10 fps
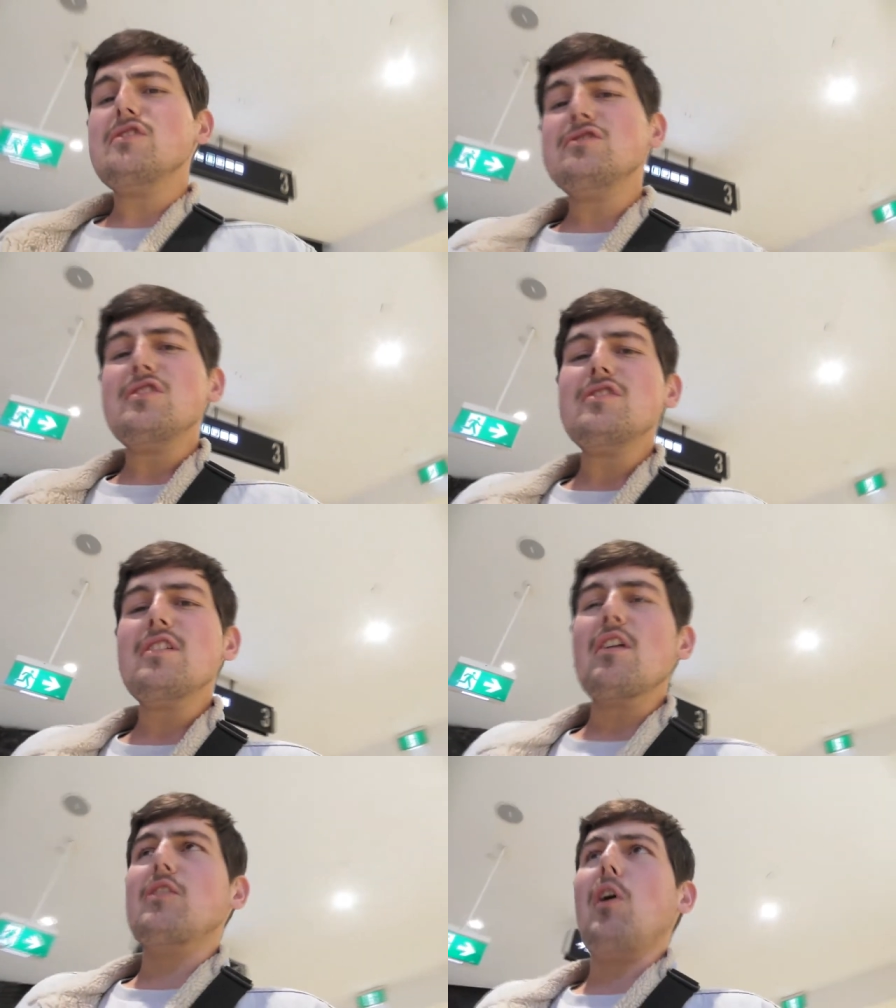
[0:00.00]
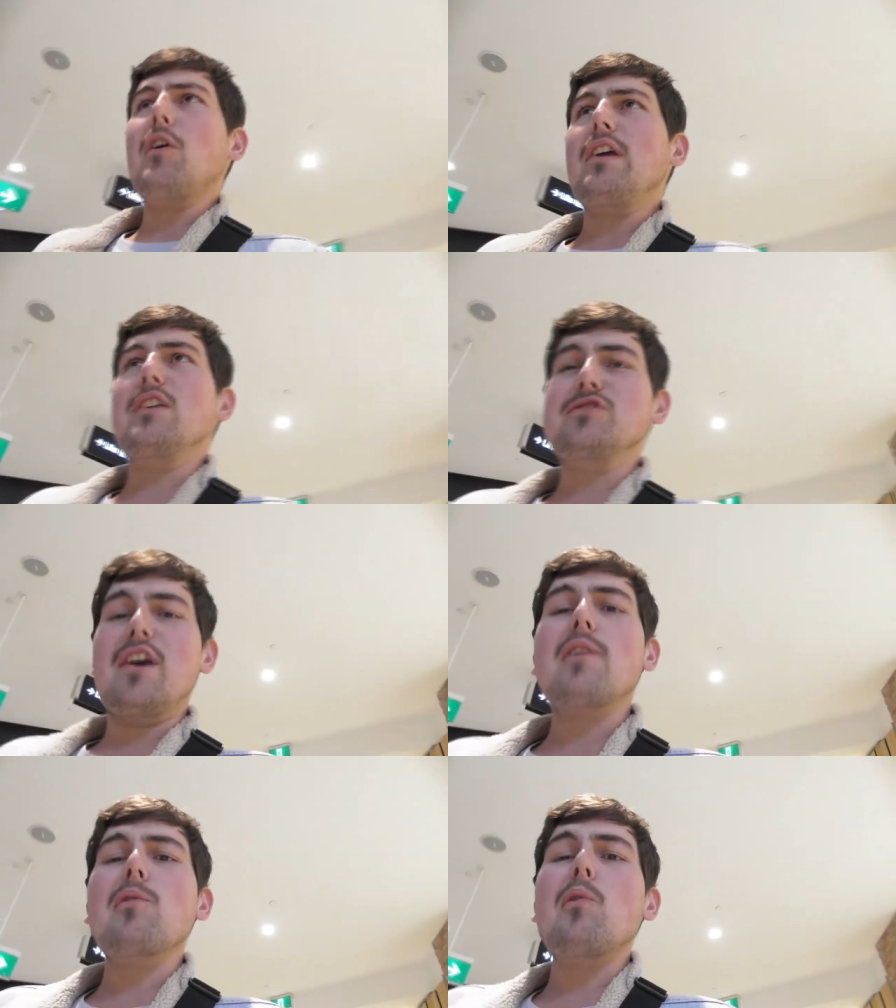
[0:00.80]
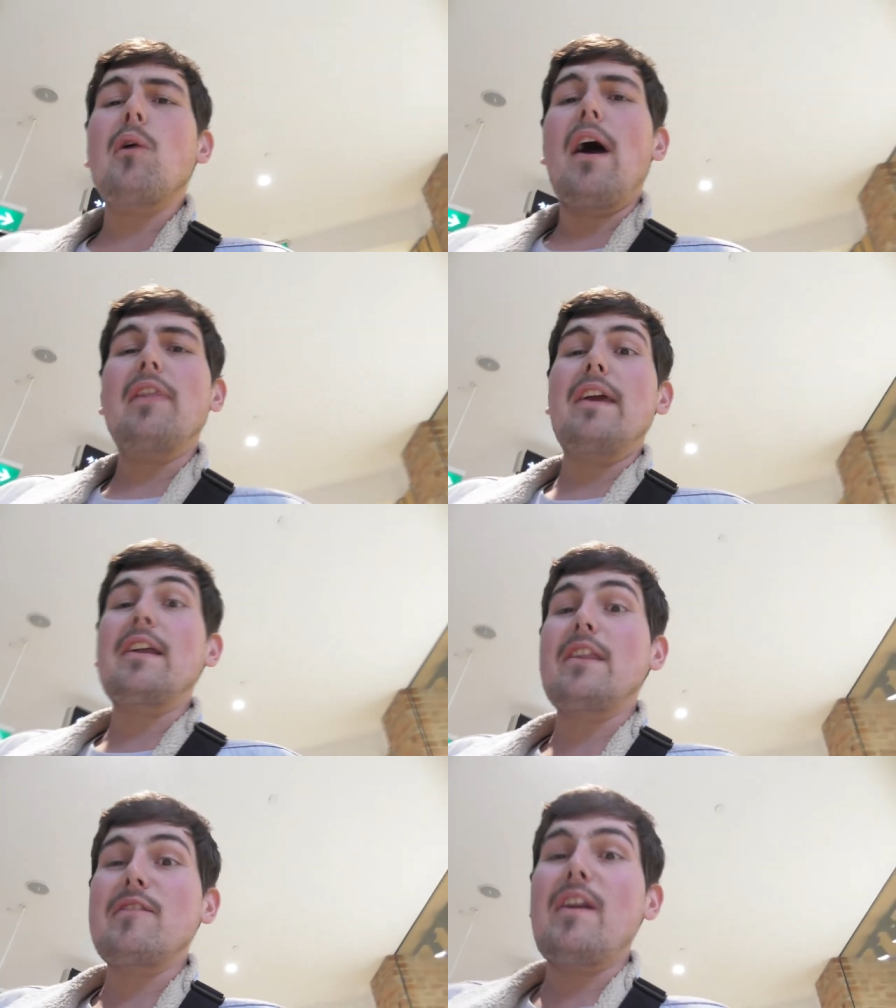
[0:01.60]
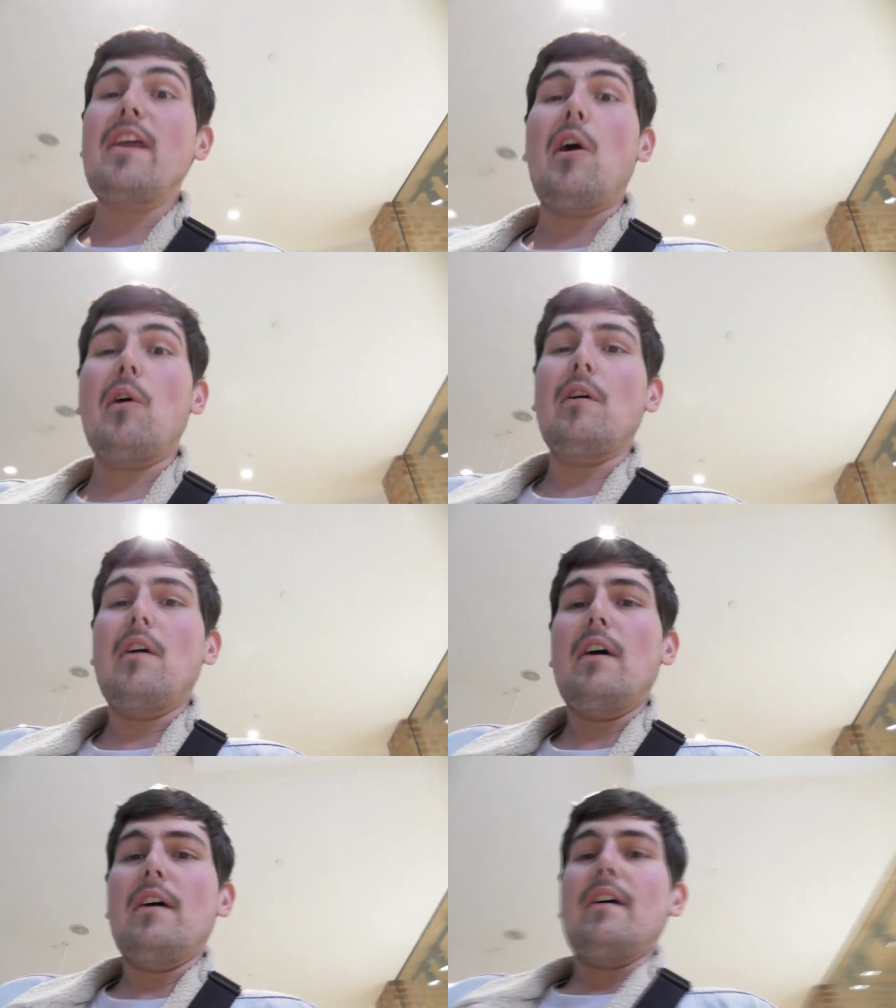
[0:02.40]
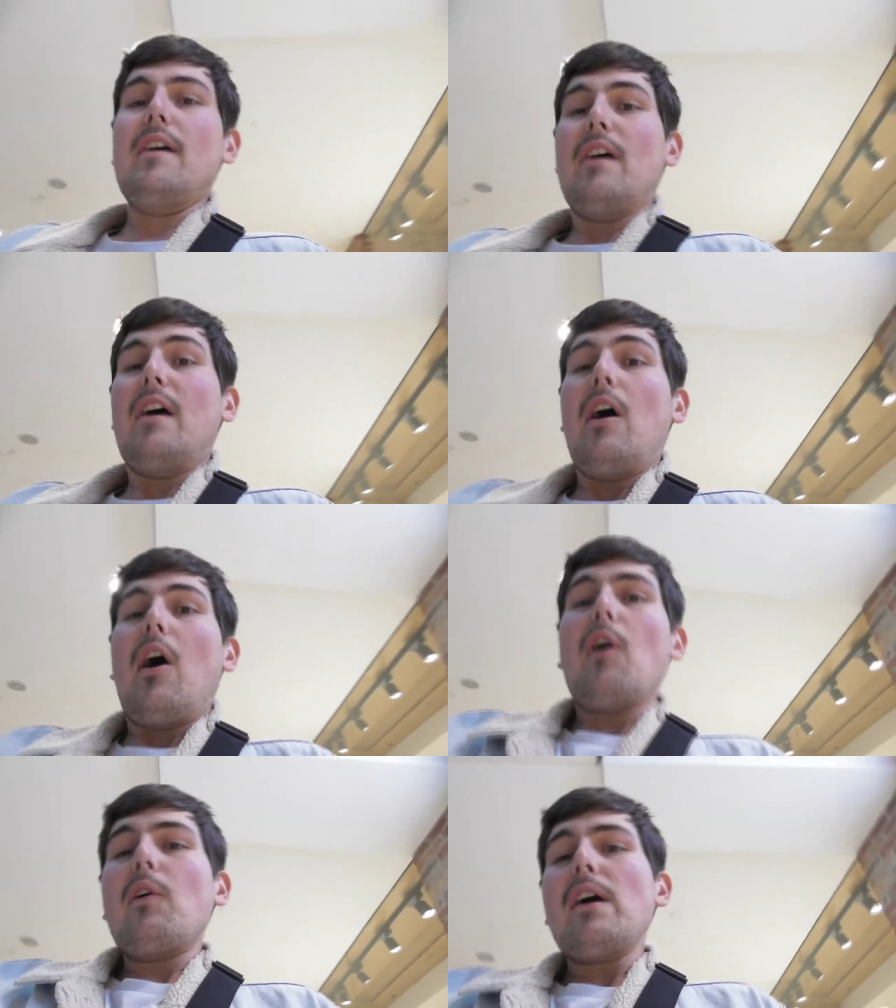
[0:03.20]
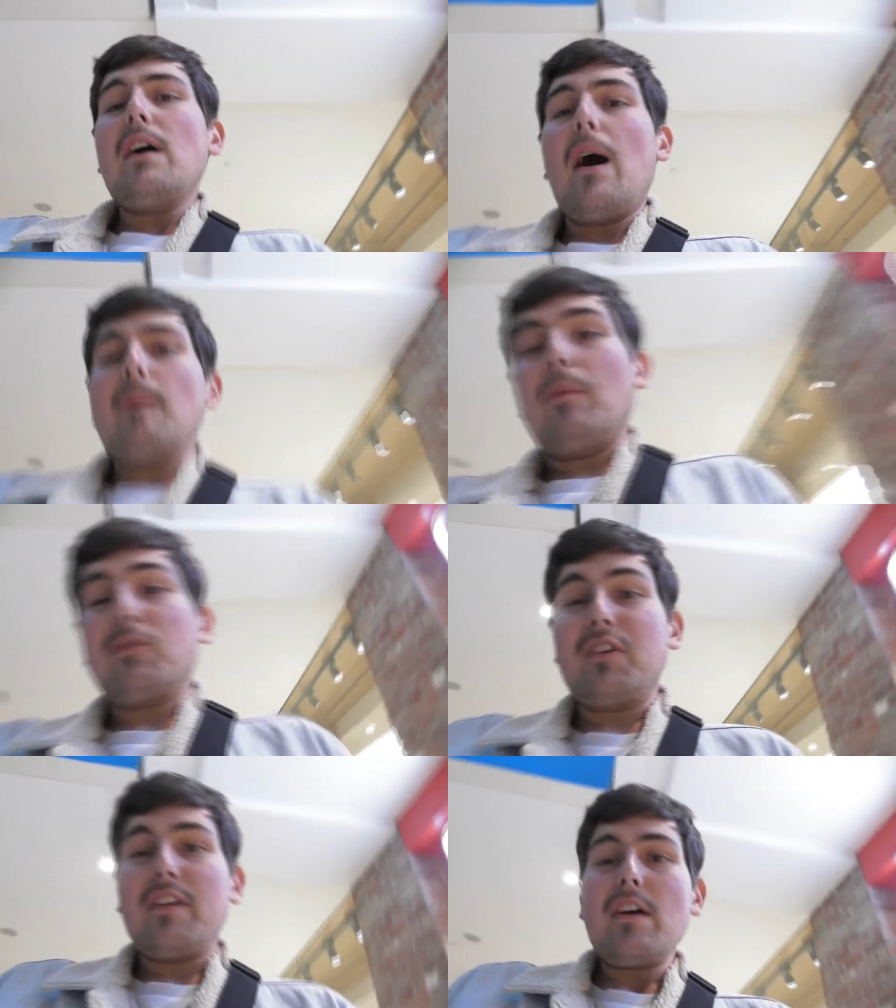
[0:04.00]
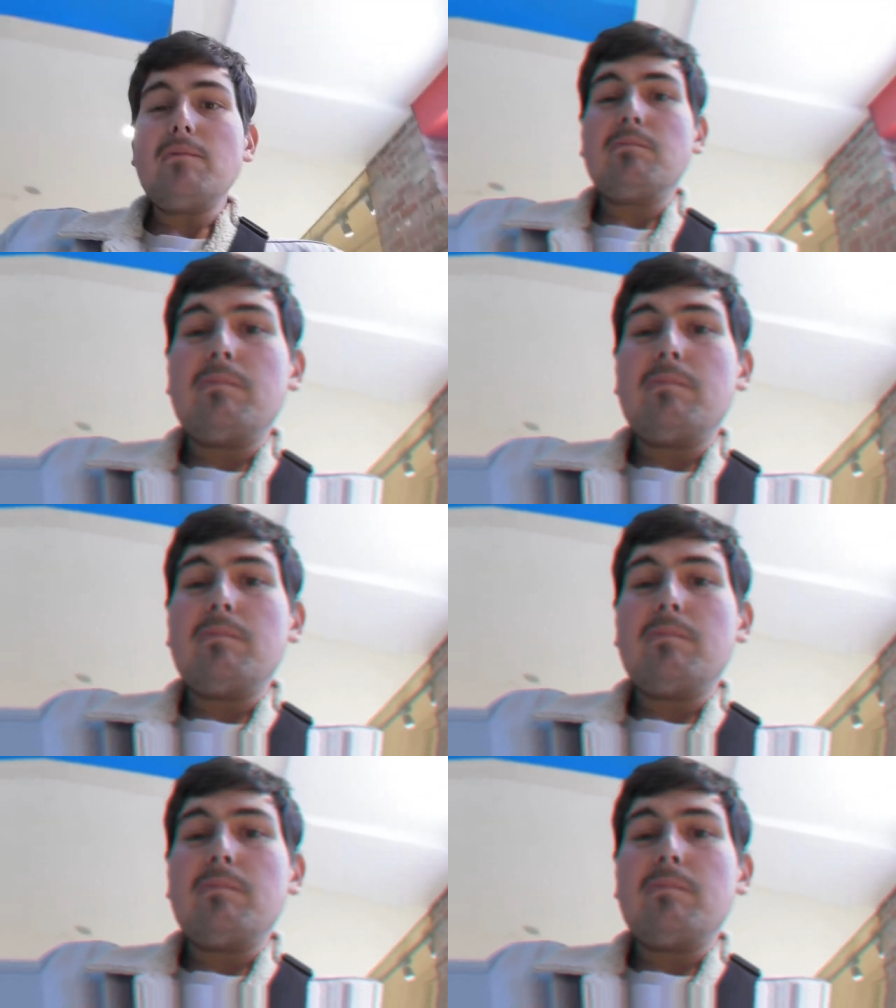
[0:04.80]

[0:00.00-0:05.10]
Just that I got in general at the end of the video. Alright, I'll see you then.